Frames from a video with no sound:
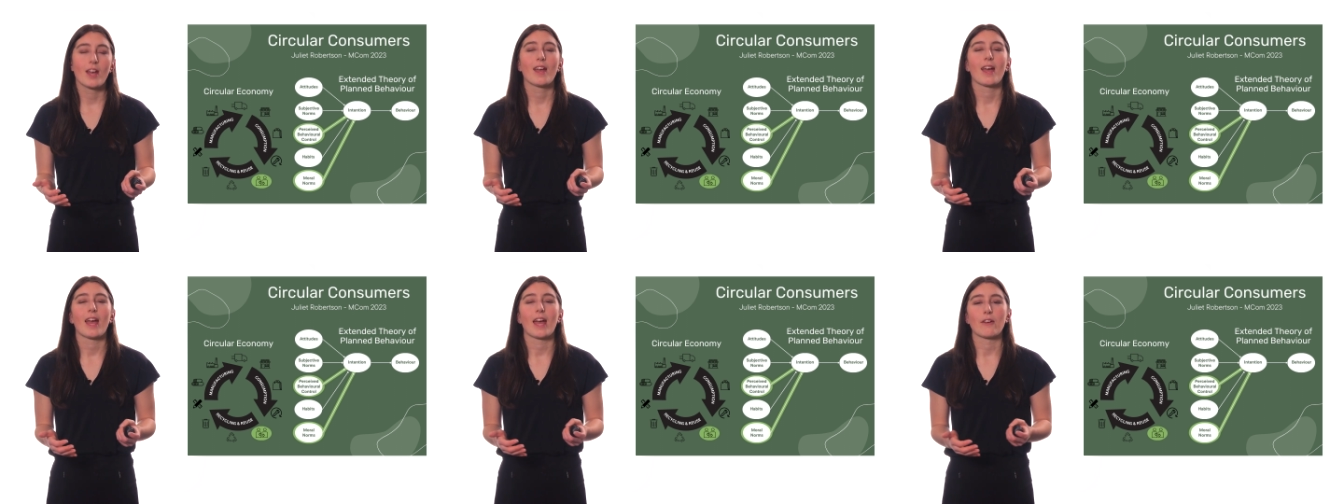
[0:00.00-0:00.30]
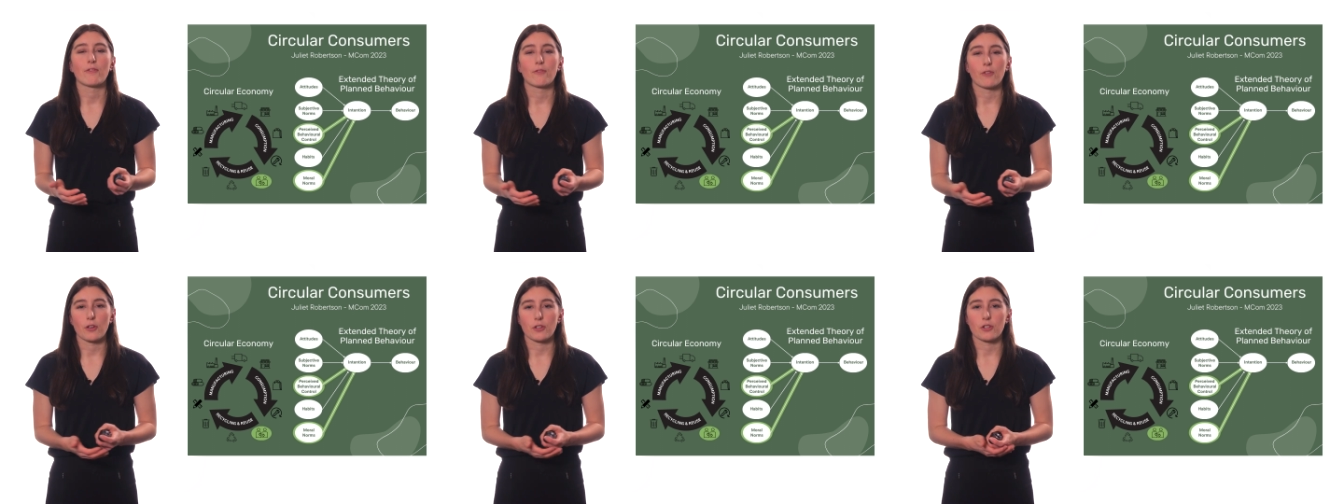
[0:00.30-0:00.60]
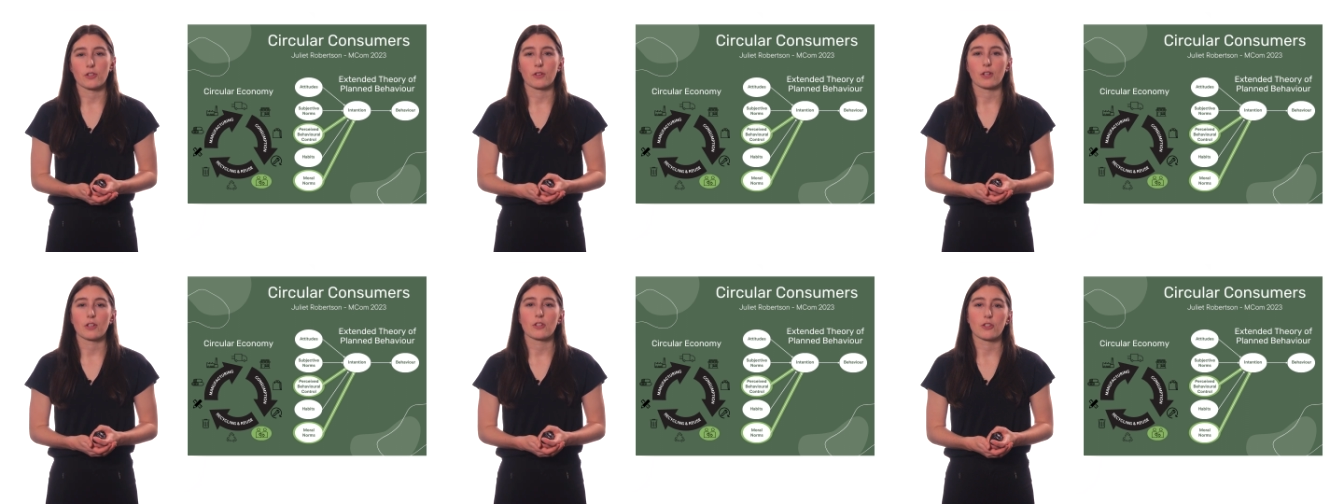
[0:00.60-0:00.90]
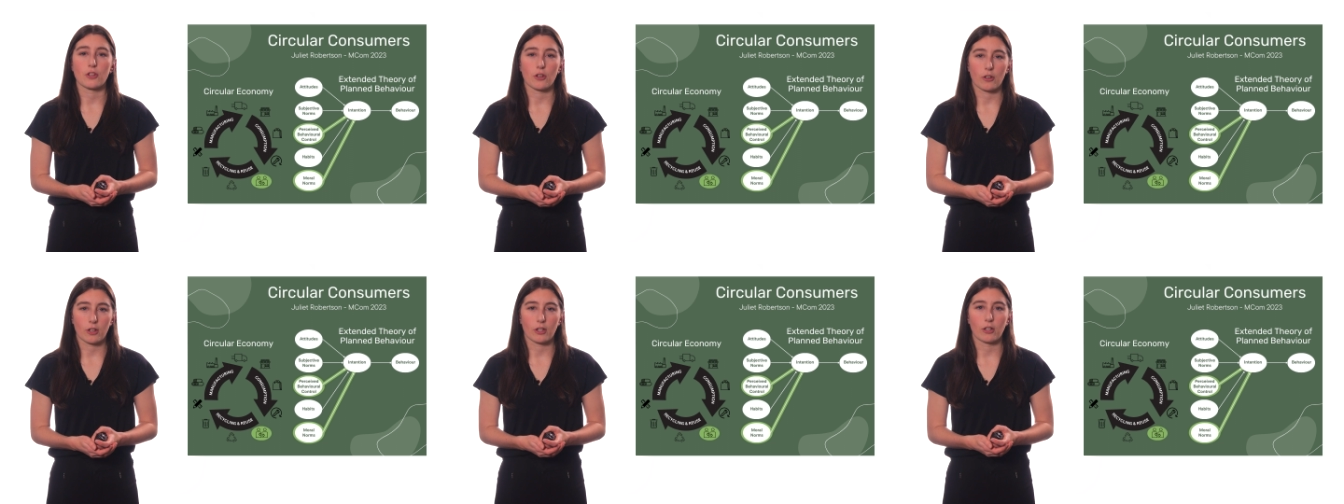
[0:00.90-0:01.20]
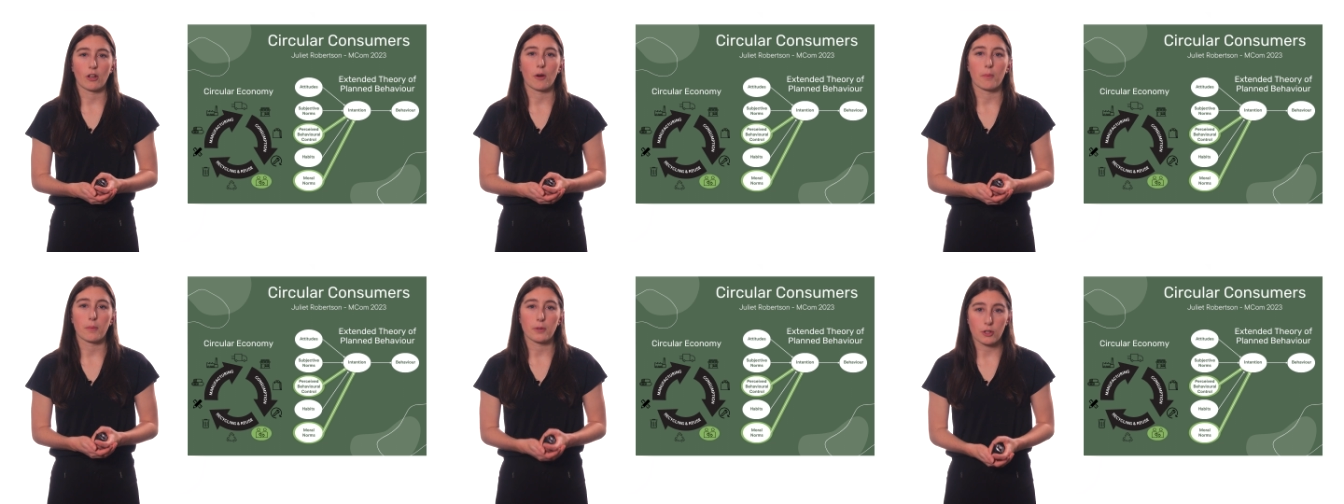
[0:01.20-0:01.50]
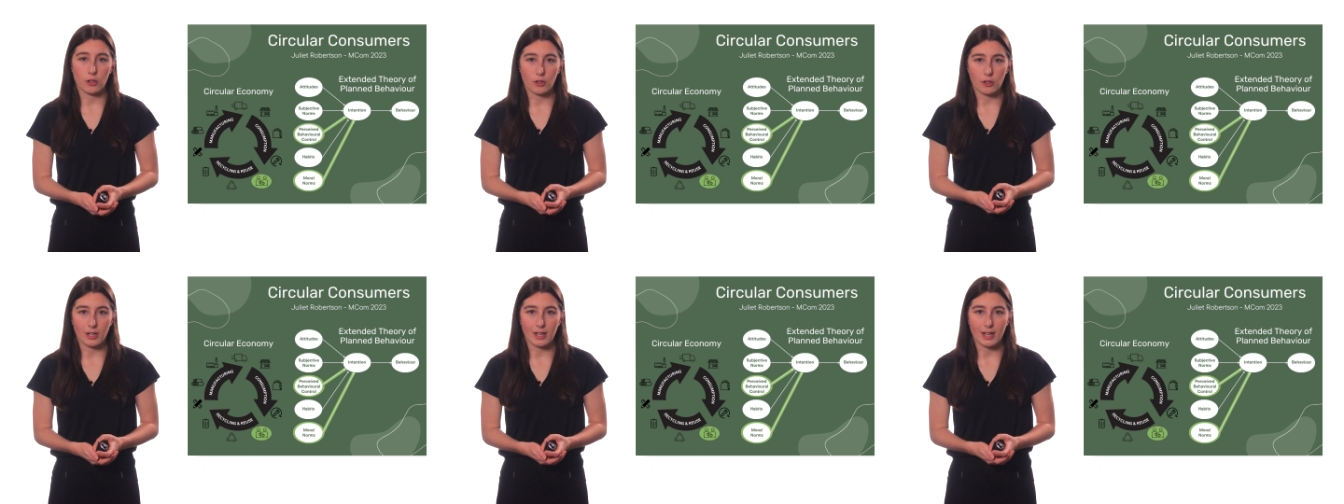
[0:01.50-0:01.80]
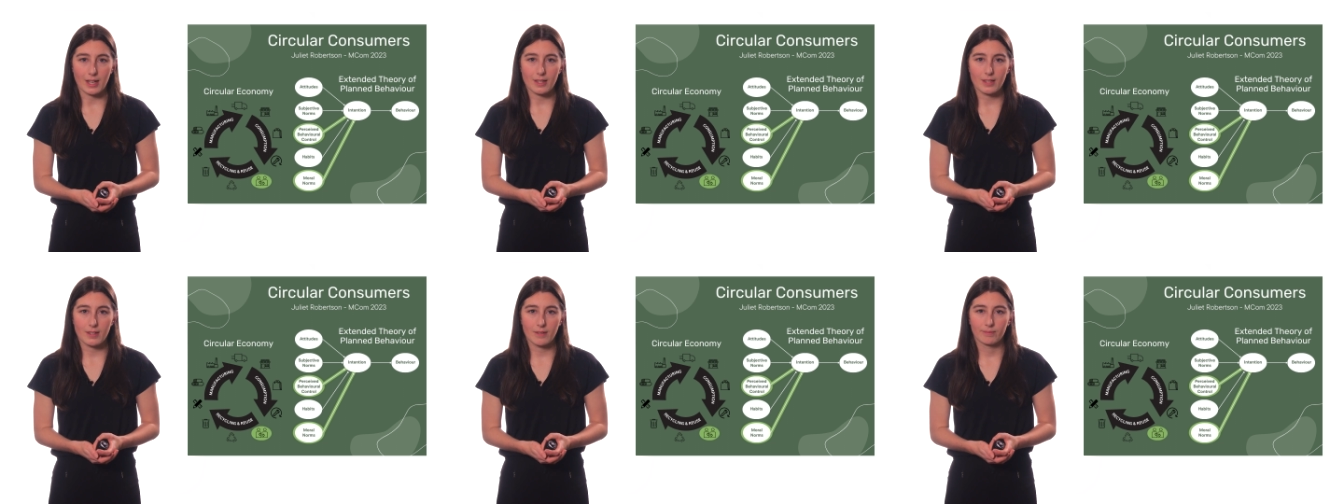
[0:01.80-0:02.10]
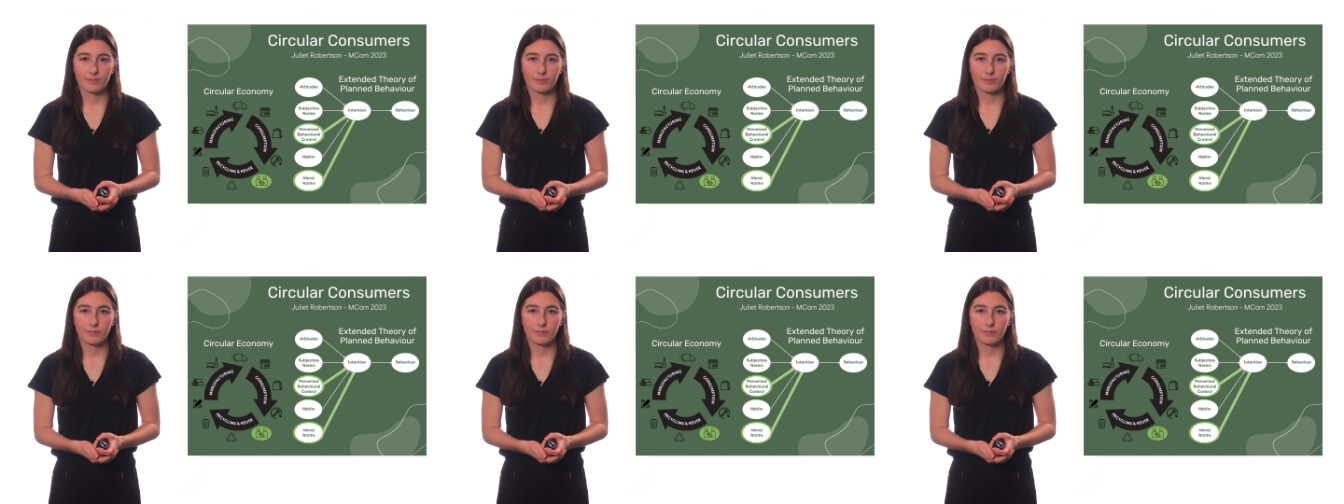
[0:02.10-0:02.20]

and fostering circular opportunities.